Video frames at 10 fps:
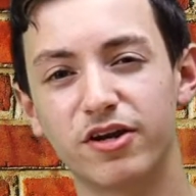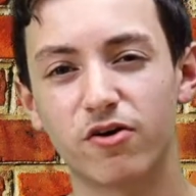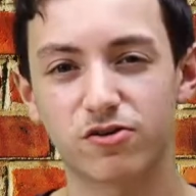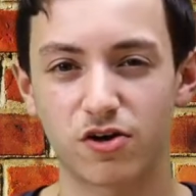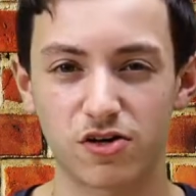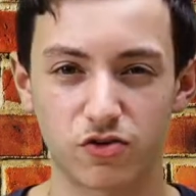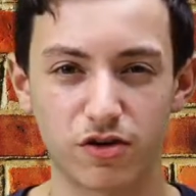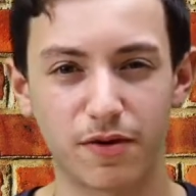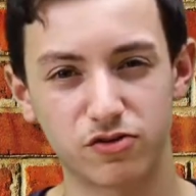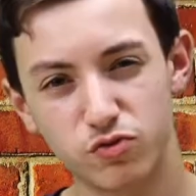Urus costs only
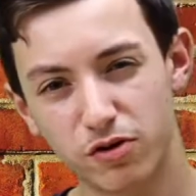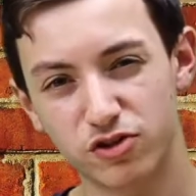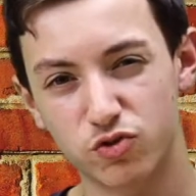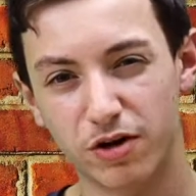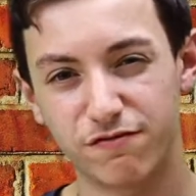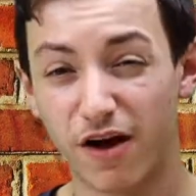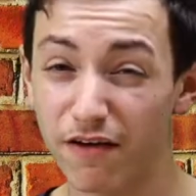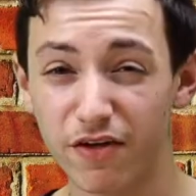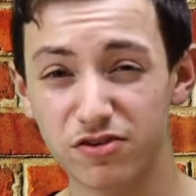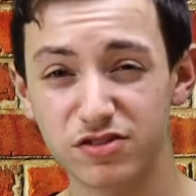about
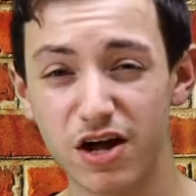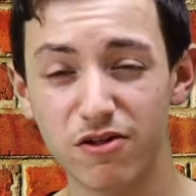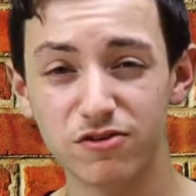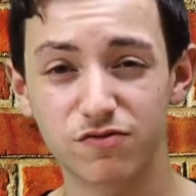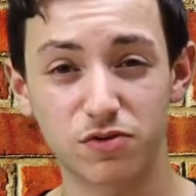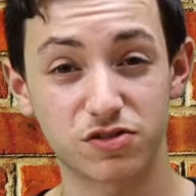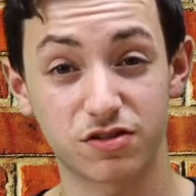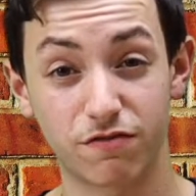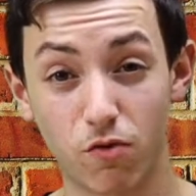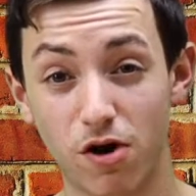$225,000 versus
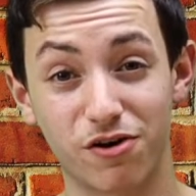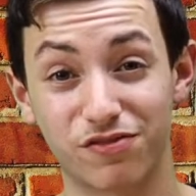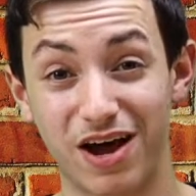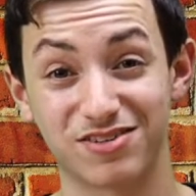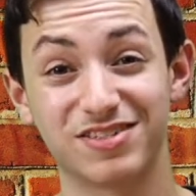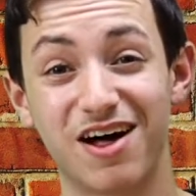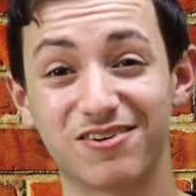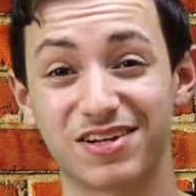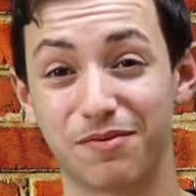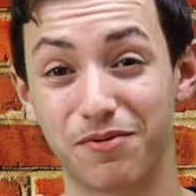the
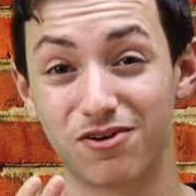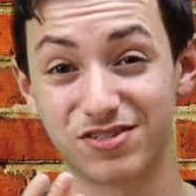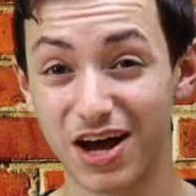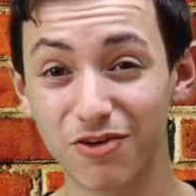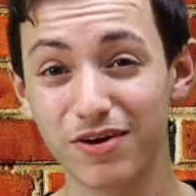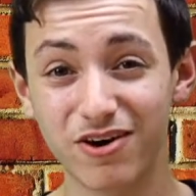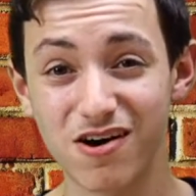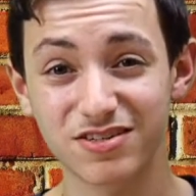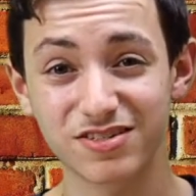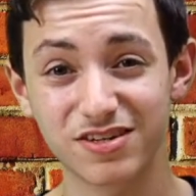$400,000 that the Purosangue
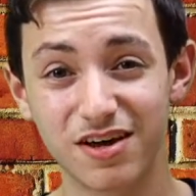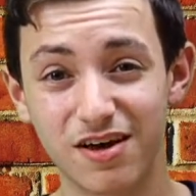costs.